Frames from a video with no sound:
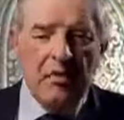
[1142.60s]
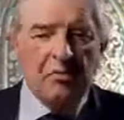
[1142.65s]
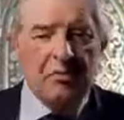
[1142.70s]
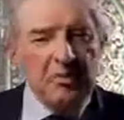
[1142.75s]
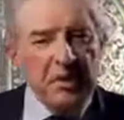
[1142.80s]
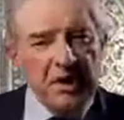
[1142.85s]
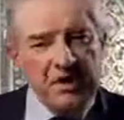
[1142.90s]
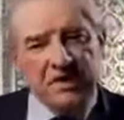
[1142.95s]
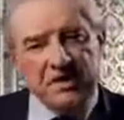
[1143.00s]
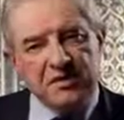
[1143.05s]

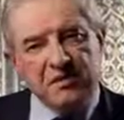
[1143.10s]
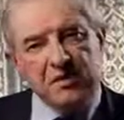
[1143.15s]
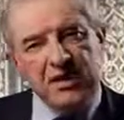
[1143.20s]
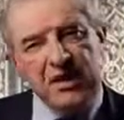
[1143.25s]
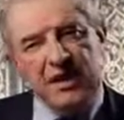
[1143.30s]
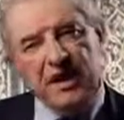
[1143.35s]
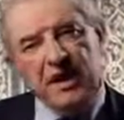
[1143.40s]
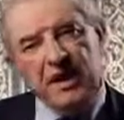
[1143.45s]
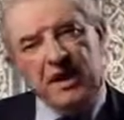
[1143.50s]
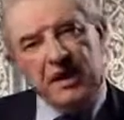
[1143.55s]
must
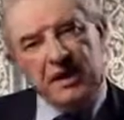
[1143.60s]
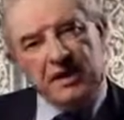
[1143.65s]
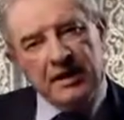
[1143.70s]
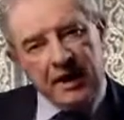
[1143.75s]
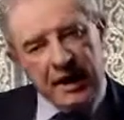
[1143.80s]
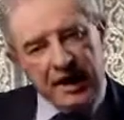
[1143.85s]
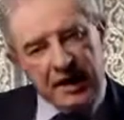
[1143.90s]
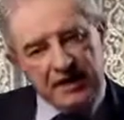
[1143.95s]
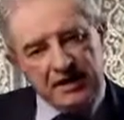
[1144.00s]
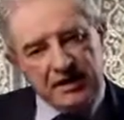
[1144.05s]
be
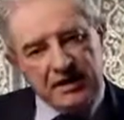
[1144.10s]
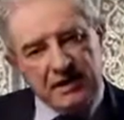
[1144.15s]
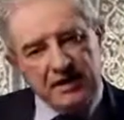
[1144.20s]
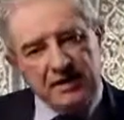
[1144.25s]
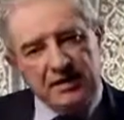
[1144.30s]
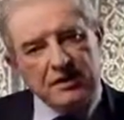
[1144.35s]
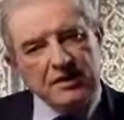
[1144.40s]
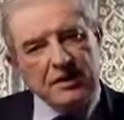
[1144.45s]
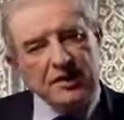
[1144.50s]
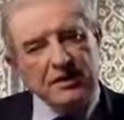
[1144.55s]
in
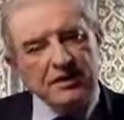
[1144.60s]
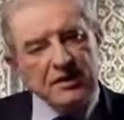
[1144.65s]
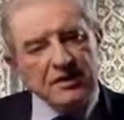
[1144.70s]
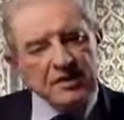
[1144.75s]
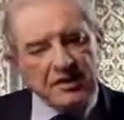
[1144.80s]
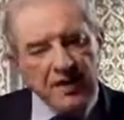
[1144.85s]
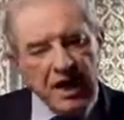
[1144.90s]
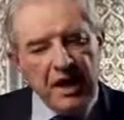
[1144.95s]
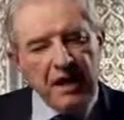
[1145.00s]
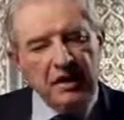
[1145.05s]
essence the
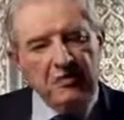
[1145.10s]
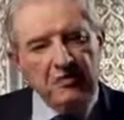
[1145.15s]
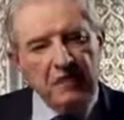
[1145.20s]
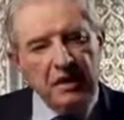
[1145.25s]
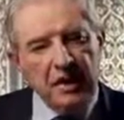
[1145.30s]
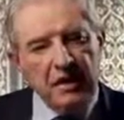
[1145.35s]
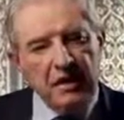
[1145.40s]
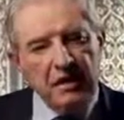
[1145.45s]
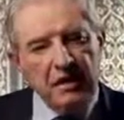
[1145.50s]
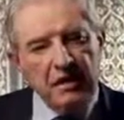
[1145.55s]

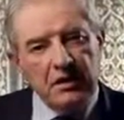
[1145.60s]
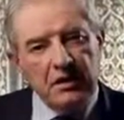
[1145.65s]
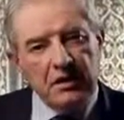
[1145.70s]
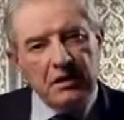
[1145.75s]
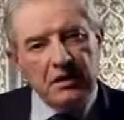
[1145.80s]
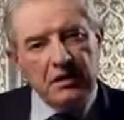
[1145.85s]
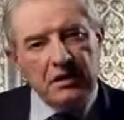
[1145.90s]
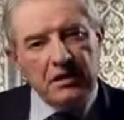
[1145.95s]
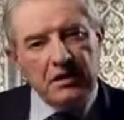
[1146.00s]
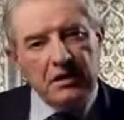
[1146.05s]
same.
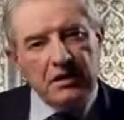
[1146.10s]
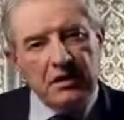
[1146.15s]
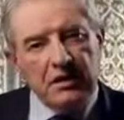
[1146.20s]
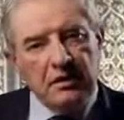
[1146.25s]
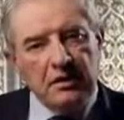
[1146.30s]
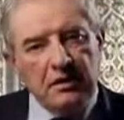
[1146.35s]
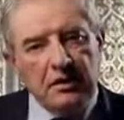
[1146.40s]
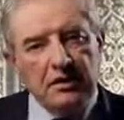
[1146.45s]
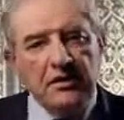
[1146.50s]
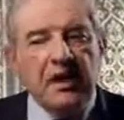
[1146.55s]

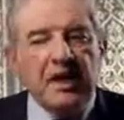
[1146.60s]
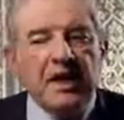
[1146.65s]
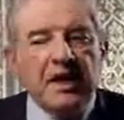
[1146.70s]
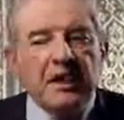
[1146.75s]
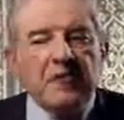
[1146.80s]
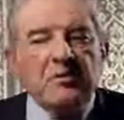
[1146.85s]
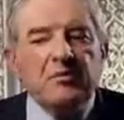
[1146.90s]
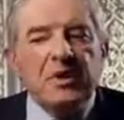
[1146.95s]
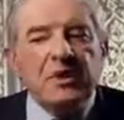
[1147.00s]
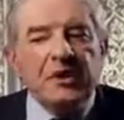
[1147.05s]
There
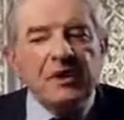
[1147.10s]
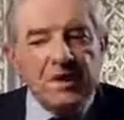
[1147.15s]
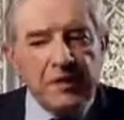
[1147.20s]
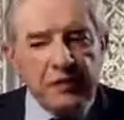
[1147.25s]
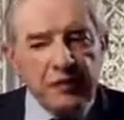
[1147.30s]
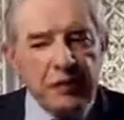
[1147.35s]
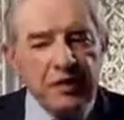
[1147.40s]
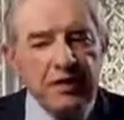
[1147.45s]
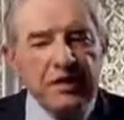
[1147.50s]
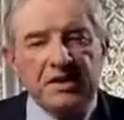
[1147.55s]
can be
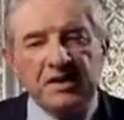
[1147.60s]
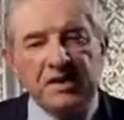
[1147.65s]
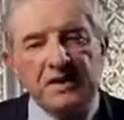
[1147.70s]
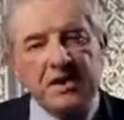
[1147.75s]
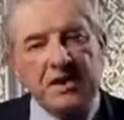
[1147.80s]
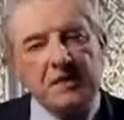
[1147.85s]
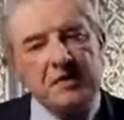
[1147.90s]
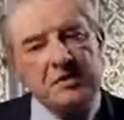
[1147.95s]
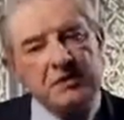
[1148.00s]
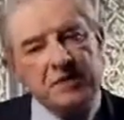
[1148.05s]

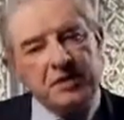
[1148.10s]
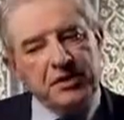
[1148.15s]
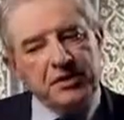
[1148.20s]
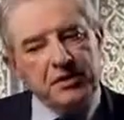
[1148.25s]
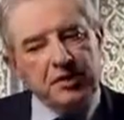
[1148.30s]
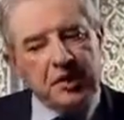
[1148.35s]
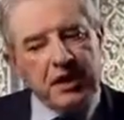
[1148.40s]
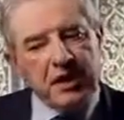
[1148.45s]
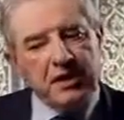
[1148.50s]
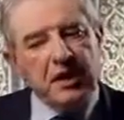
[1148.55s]
differences
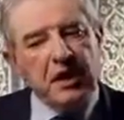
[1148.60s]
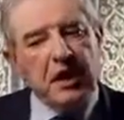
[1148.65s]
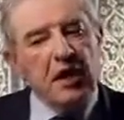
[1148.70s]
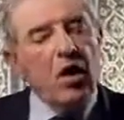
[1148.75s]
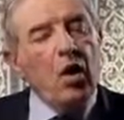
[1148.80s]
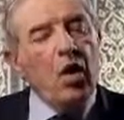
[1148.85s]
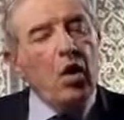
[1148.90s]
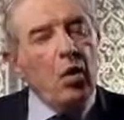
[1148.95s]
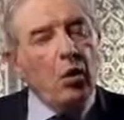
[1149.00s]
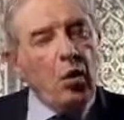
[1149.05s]
between
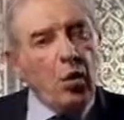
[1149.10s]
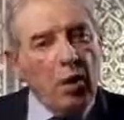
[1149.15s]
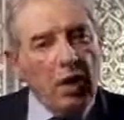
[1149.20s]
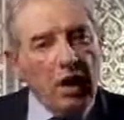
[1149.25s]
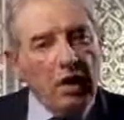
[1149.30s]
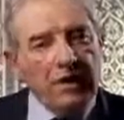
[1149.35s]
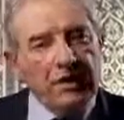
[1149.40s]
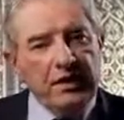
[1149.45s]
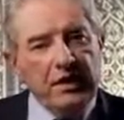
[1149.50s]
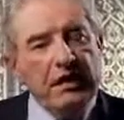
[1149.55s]

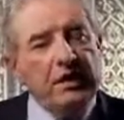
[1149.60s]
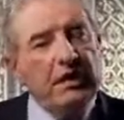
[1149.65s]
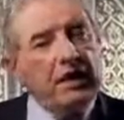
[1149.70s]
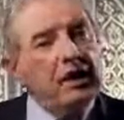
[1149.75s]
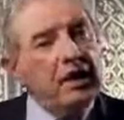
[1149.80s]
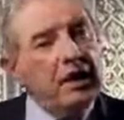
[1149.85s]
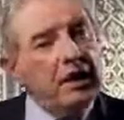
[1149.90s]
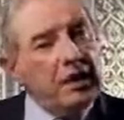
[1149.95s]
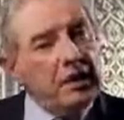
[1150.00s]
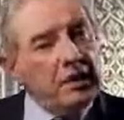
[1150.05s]

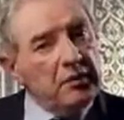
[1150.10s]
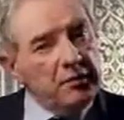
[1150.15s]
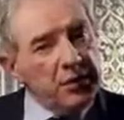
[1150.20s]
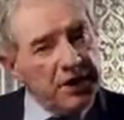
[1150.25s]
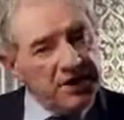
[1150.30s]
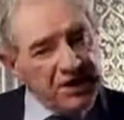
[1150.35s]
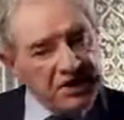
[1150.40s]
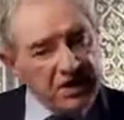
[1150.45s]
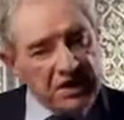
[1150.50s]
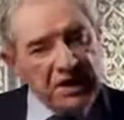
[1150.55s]
one
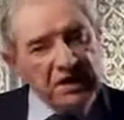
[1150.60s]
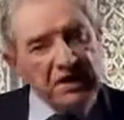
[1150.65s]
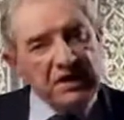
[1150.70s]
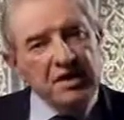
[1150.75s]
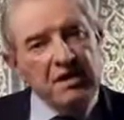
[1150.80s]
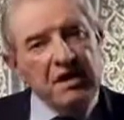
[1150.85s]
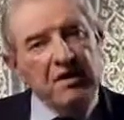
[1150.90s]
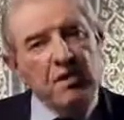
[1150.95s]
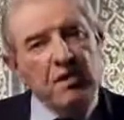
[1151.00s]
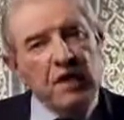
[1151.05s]

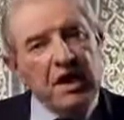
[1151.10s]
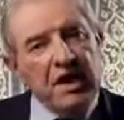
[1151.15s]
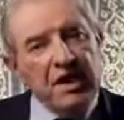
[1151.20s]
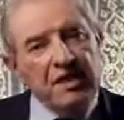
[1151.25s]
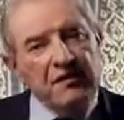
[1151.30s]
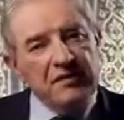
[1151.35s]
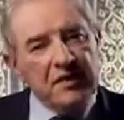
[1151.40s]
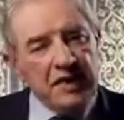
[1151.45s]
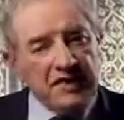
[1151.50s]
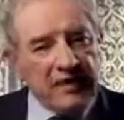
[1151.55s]
particular way
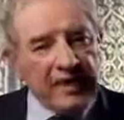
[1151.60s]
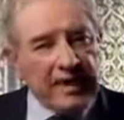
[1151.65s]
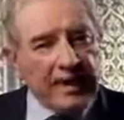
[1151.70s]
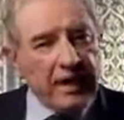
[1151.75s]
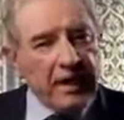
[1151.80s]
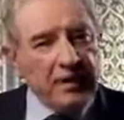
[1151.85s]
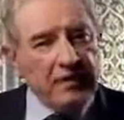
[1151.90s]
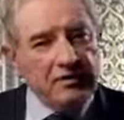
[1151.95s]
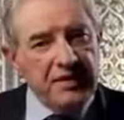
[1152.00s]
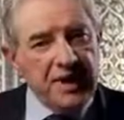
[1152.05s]
of living
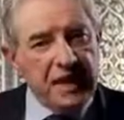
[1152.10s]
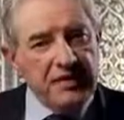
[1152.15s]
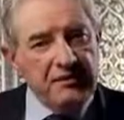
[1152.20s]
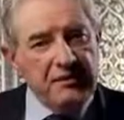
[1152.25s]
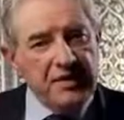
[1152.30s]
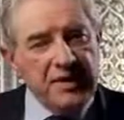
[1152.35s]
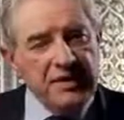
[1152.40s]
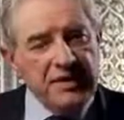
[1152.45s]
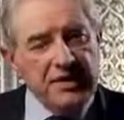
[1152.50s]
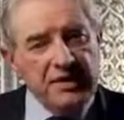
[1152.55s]
out that
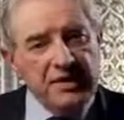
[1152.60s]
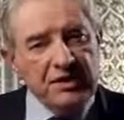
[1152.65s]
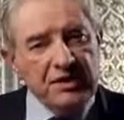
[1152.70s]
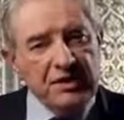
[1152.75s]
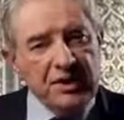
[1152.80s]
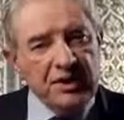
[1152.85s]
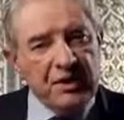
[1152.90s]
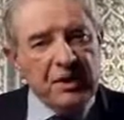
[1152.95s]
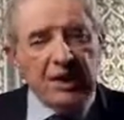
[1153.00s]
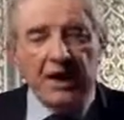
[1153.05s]

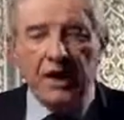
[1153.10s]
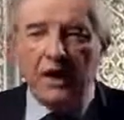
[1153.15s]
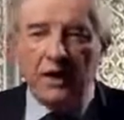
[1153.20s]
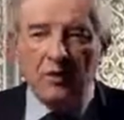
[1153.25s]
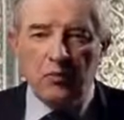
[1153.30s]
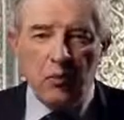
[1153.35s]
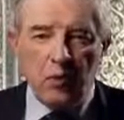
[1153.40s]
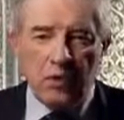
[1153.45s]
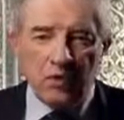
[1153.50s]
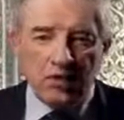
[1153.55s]
message
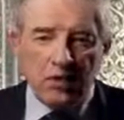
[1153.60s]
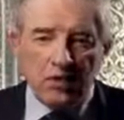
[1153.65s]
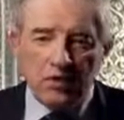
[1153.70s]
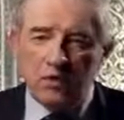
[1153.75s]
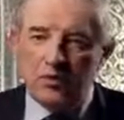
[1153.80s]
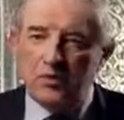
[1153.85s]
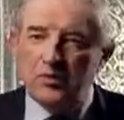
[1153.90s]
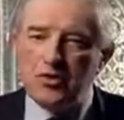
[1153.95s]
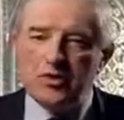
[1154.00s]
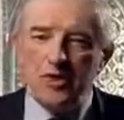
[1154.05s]
in one
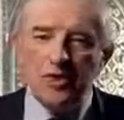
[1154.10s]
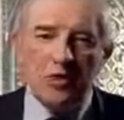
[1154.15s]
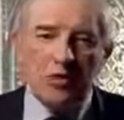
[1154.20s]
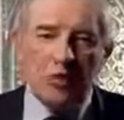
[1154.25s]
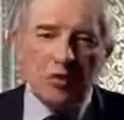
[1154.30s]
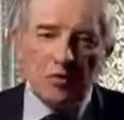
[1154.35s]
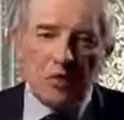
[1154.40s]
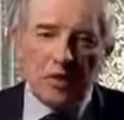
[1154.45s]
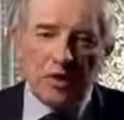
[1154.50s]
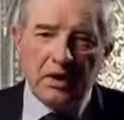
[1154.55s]
culture
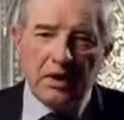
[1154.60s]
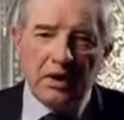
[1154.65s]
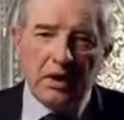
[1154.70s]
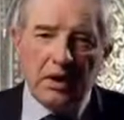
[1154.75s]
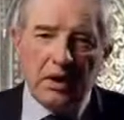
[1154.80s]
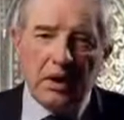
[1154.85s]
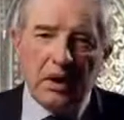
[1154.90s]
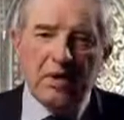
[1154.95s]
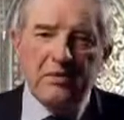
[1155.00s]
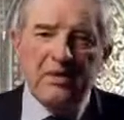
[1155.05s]
or one
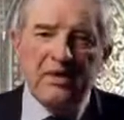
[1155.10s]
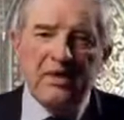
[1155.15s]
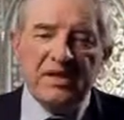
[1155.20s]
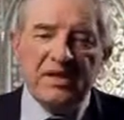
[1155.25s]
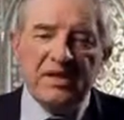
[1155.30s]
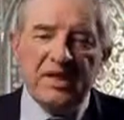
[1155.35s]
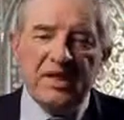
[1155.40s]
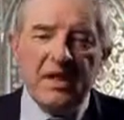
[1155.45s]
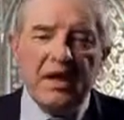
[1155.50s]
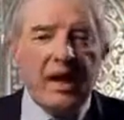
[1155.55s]

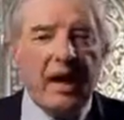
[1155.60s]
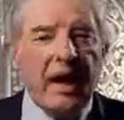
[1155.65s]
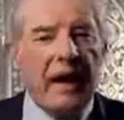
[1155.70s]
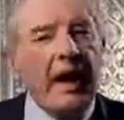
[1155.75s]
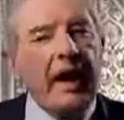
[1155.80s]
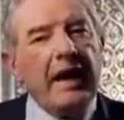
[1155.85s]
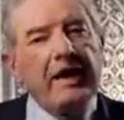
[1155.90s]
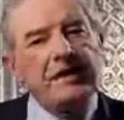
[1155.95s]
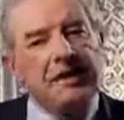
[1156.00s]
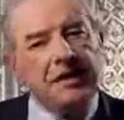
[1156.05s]
climate
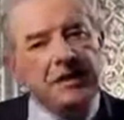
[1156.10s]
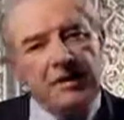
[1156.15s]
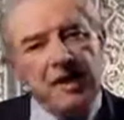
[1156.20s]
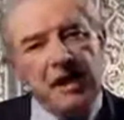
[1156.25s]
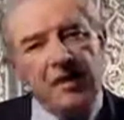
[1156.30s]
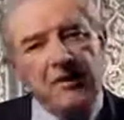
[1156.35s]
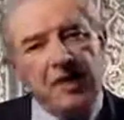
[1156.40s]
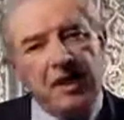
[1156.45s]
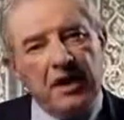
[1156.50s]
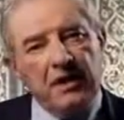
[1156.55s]
and
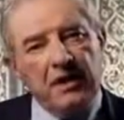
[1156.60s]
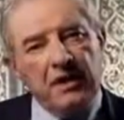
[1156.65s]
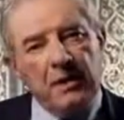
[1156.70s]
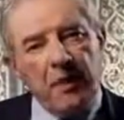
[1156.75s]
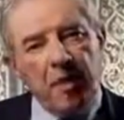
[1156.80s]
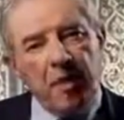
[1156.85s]
another,